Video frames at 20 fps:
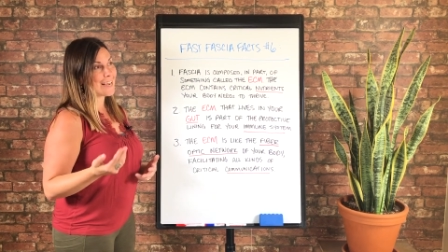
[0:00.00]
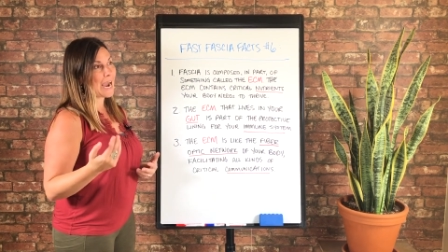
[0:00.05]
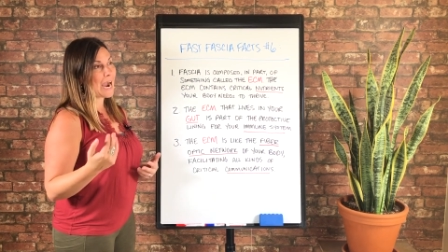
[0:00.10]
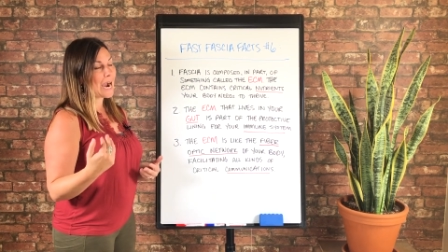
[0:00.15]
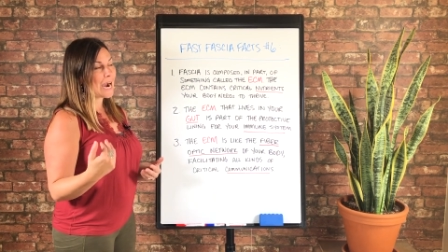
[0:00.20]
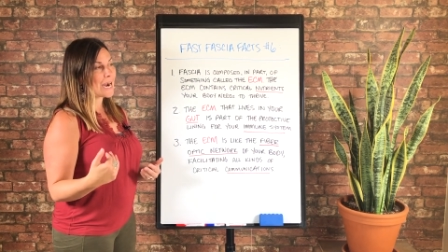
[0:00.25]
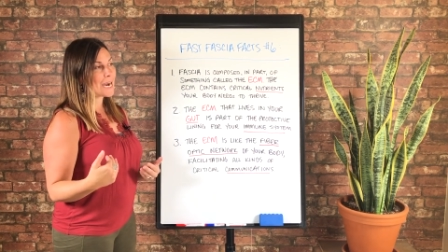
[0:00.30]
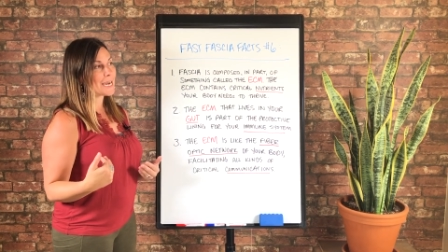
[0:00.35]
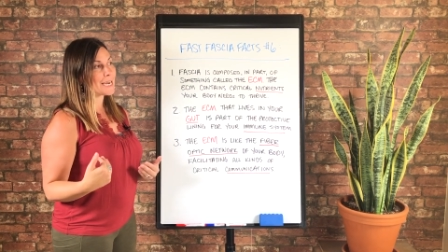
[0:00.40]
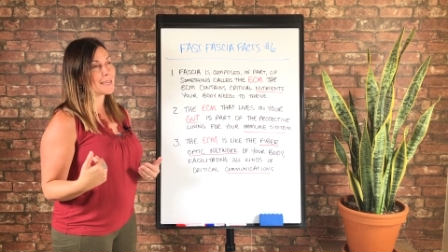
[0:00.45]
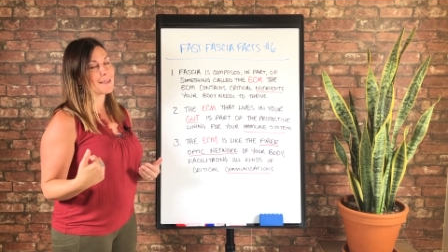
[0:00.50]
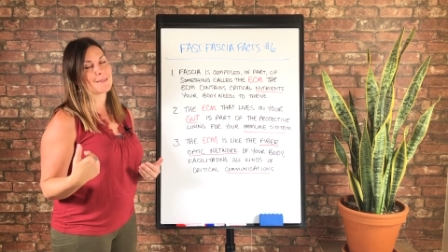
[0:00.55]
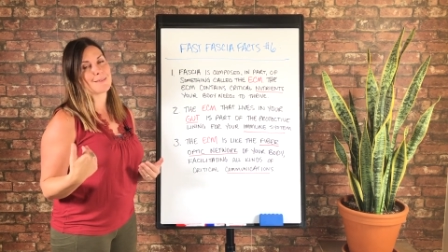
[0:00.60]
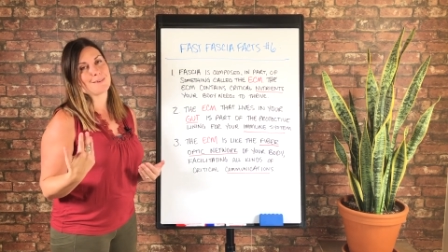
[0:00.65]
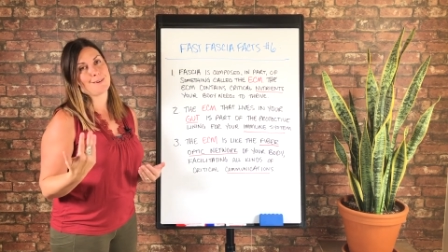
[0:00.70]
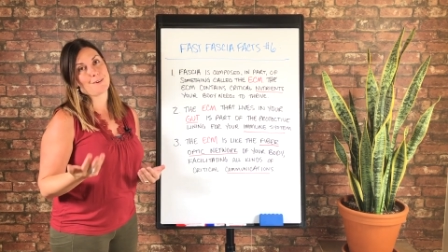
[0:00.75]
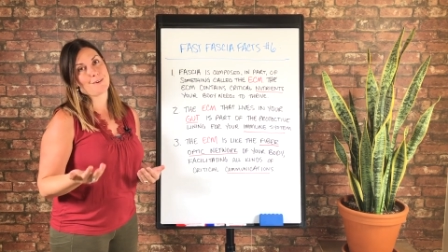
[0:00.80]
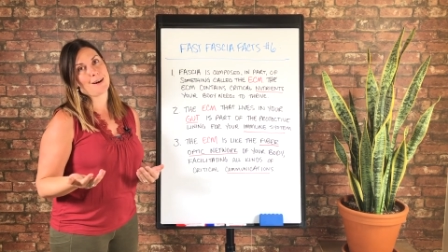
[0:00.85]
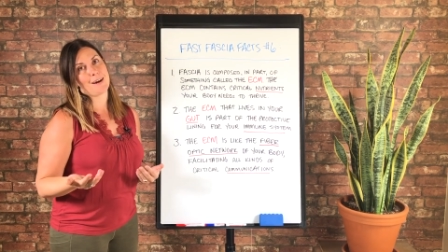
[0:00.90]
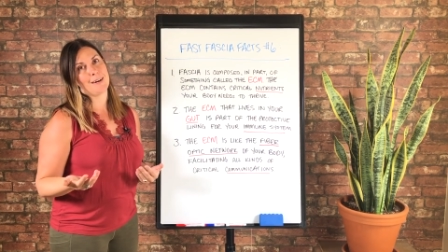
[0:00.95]
I
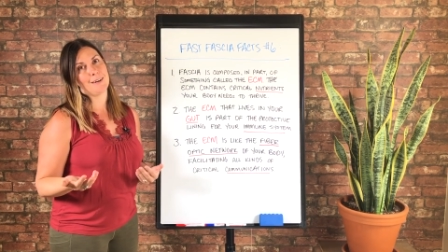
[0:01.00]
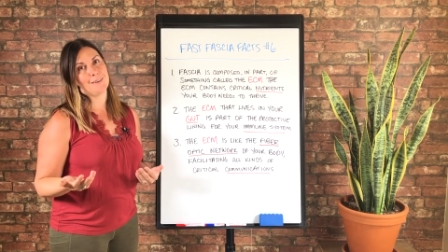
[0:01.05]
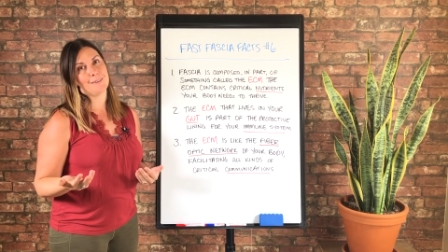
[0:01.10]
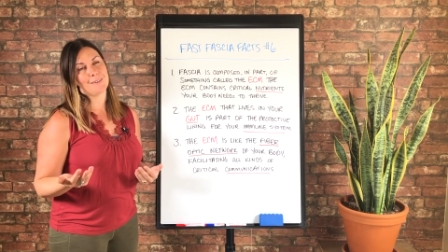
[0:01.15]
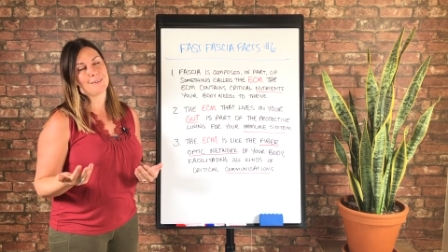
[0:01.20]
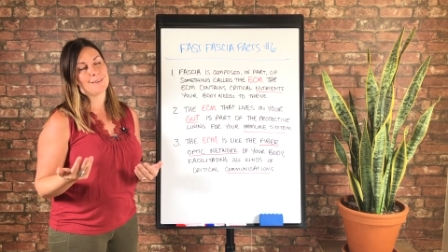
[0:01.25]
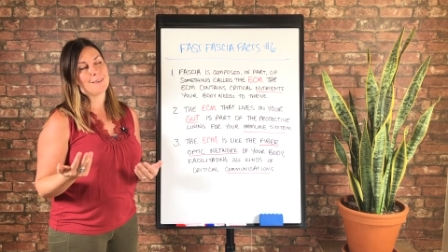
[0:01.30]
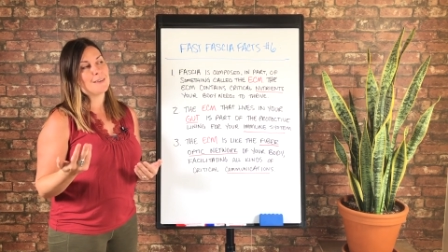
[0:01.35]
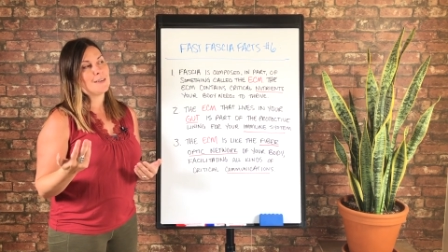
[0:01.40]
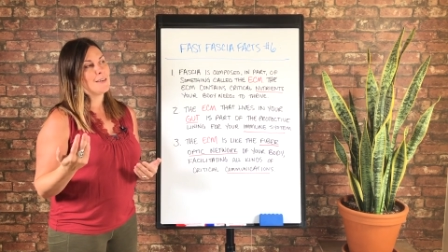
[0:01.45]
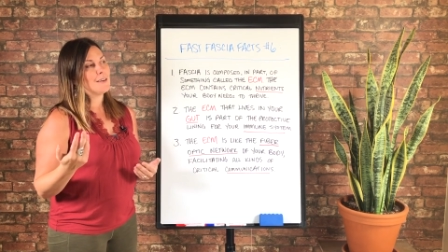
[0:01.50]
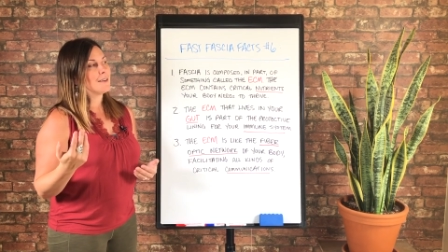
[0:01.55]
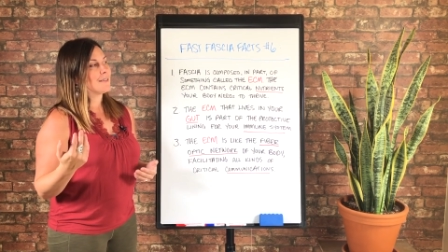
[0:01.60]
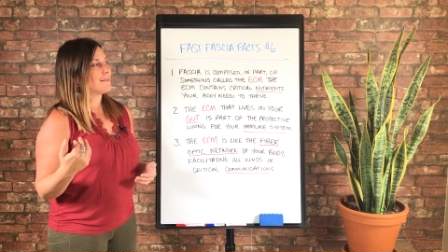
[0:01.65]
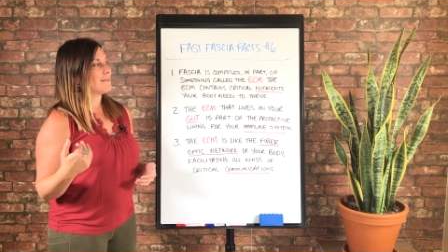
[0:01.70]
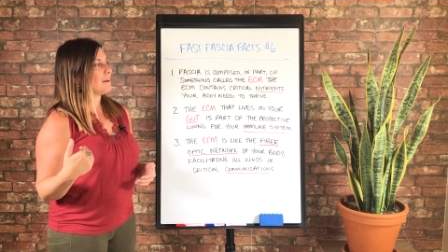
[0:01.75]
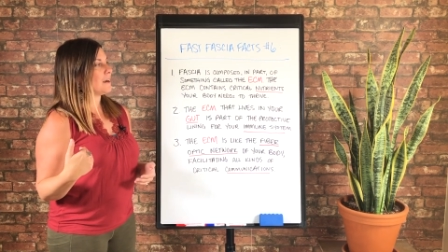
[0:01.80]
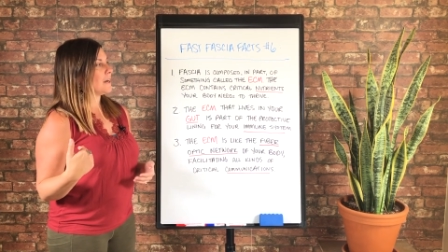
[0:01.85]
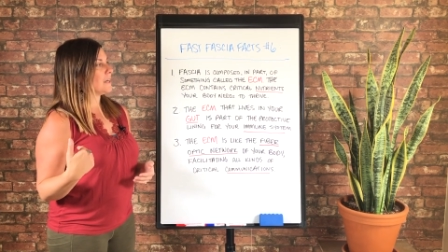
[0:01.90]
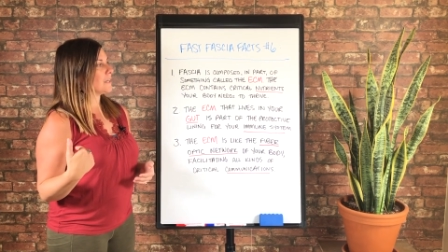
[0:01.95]
theorize
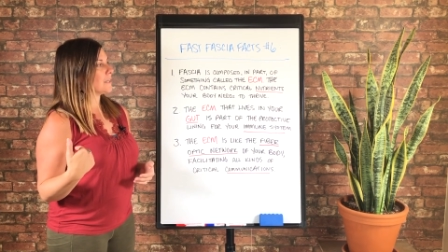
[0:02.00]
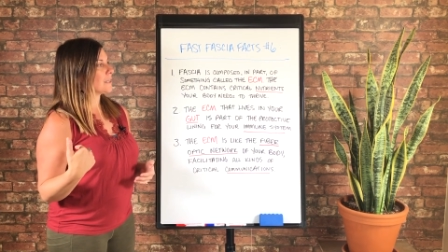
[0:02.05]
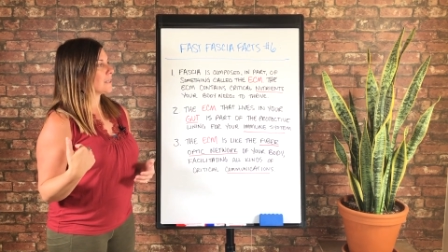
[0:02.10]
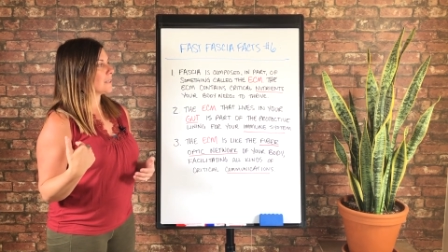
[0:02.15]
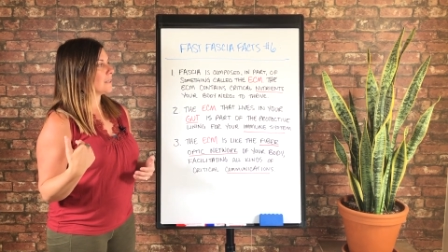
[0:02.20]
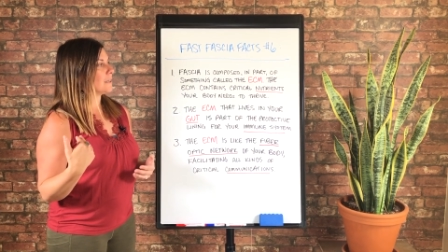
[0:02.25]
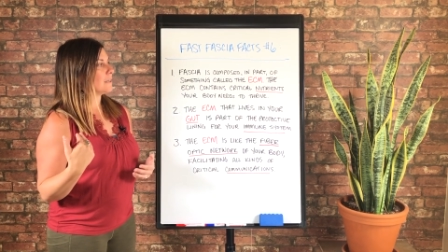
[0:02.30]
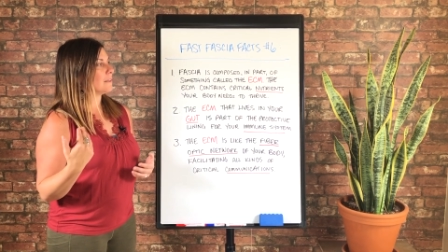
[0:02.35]
that